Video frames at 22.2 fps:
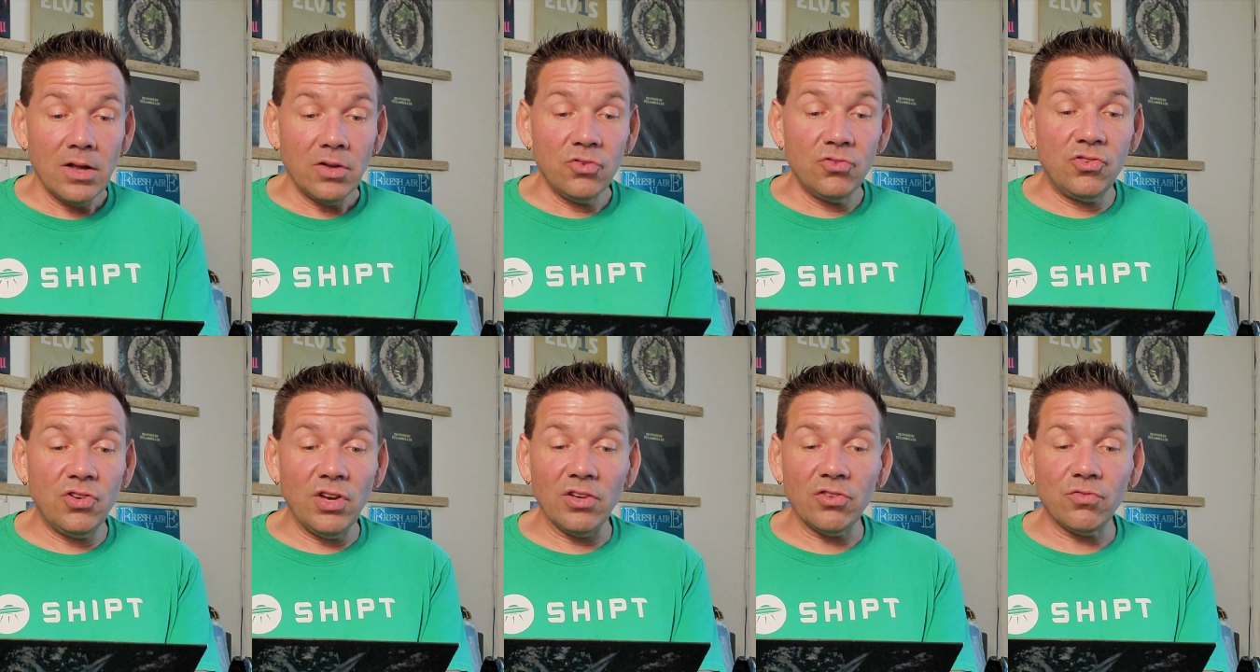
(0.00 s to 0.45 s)

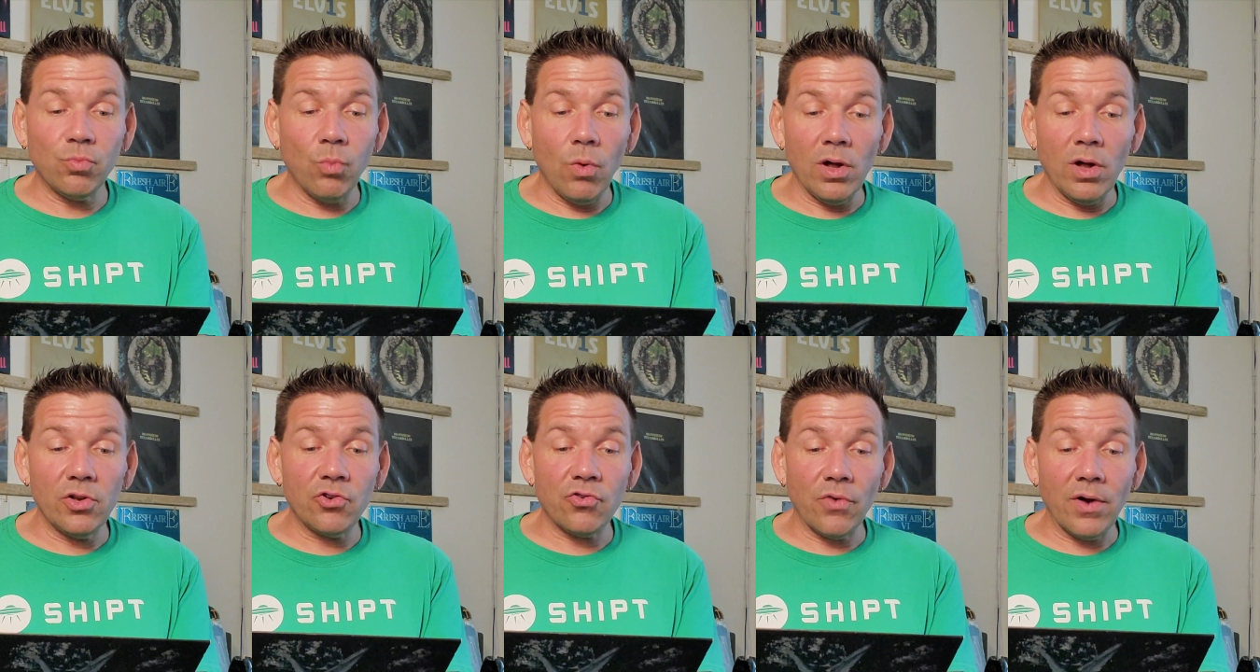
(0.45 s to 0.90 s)
Just
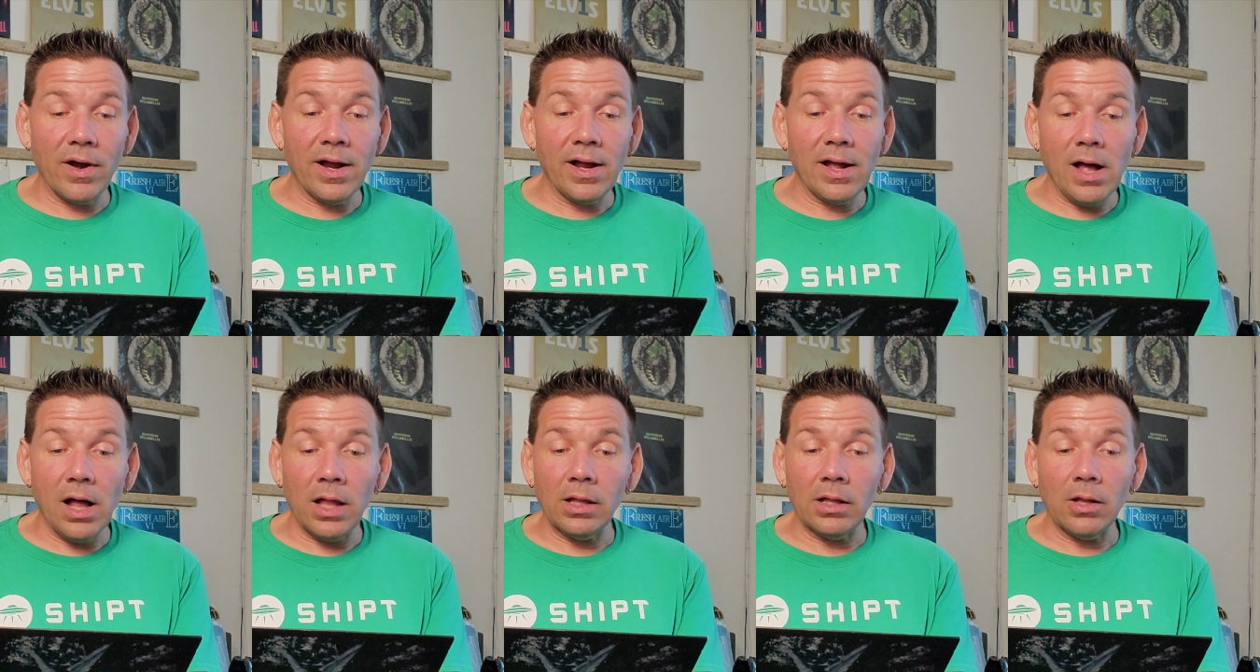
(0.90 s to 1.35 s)
One
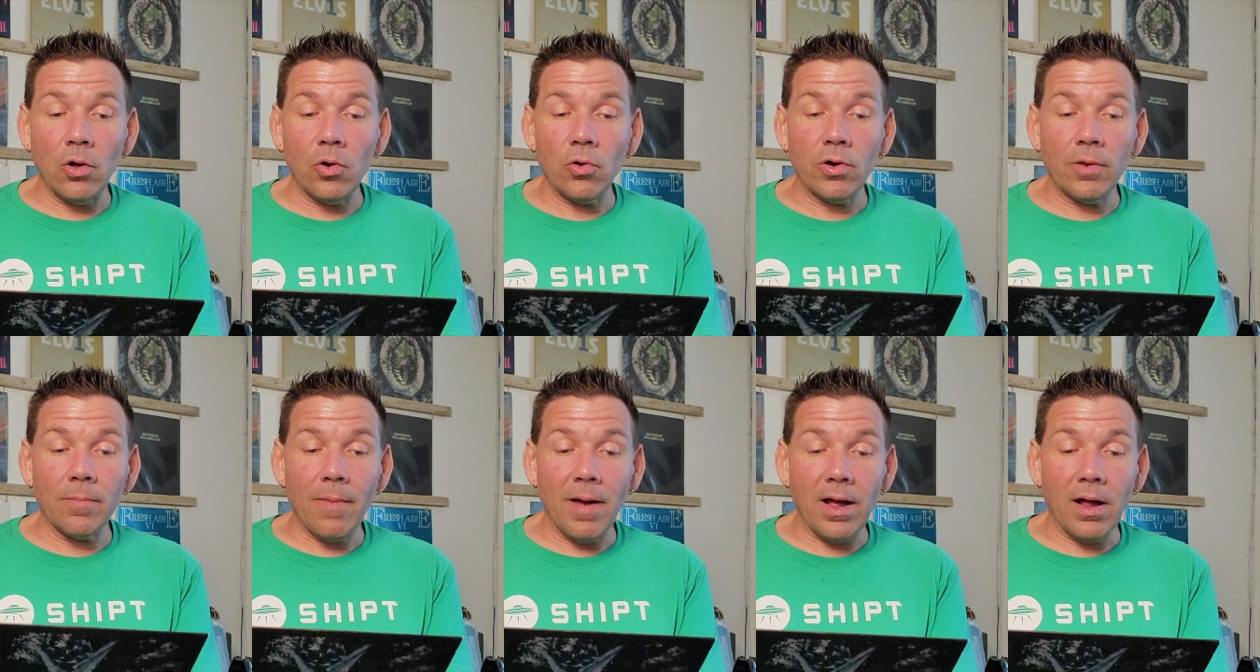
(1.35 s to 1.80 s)
Drink,
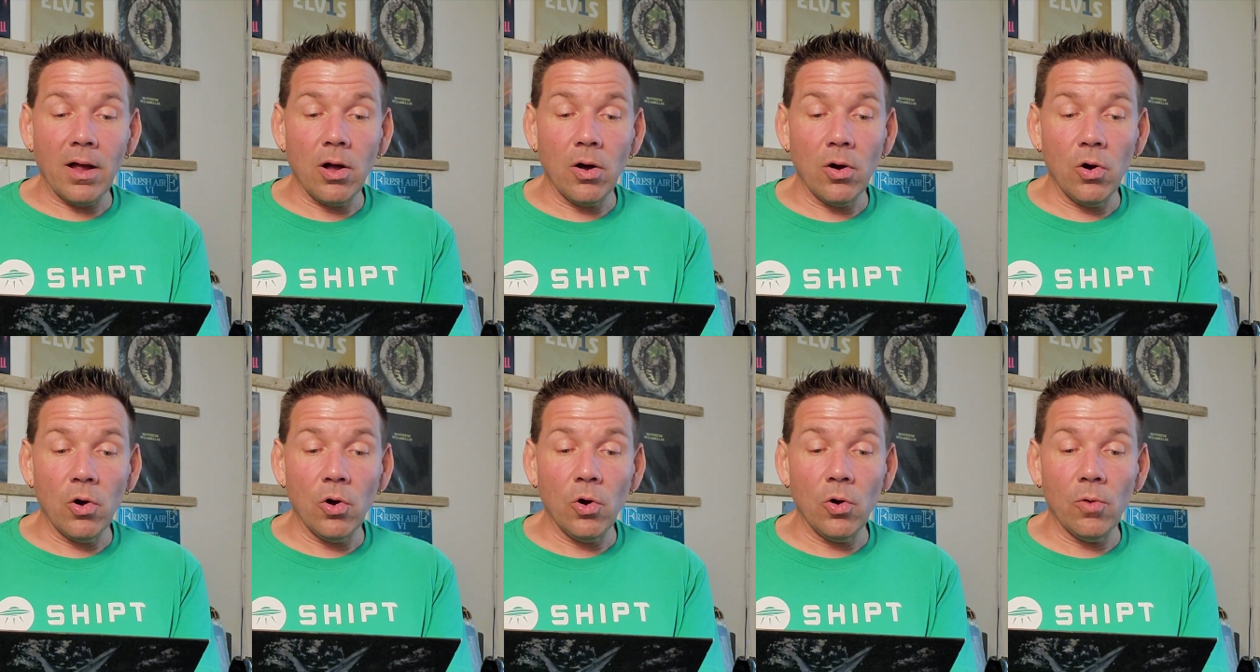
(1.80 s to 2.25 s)
Alone in My
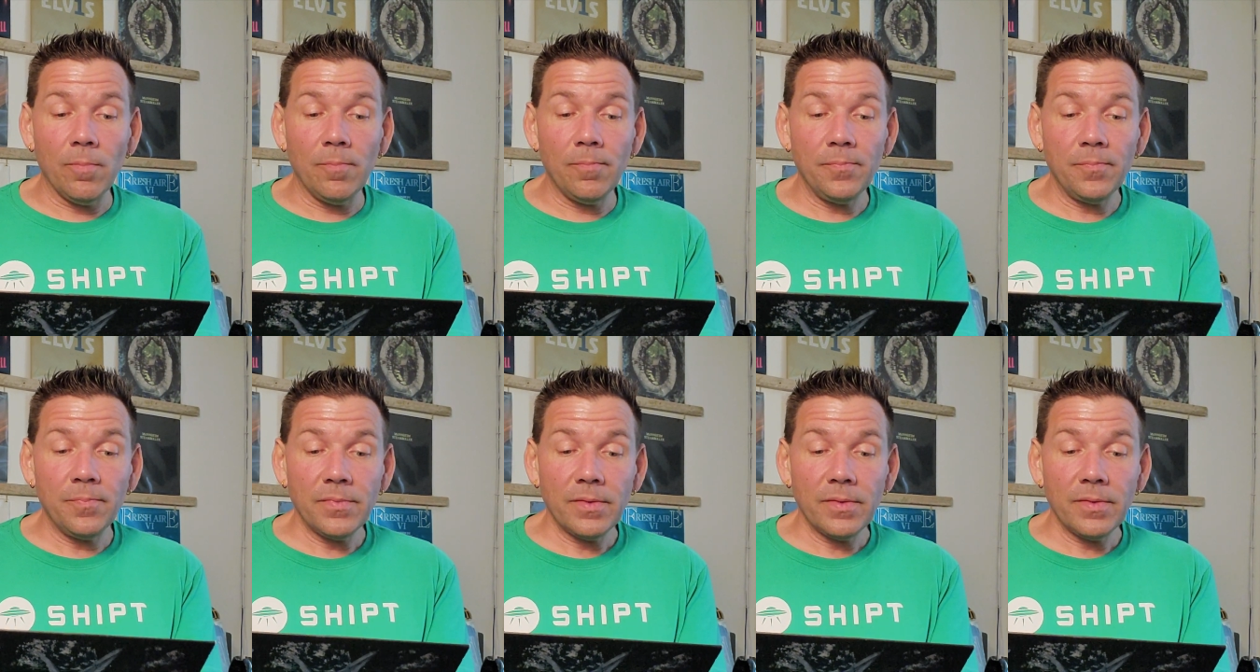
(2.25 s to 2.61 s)
Home,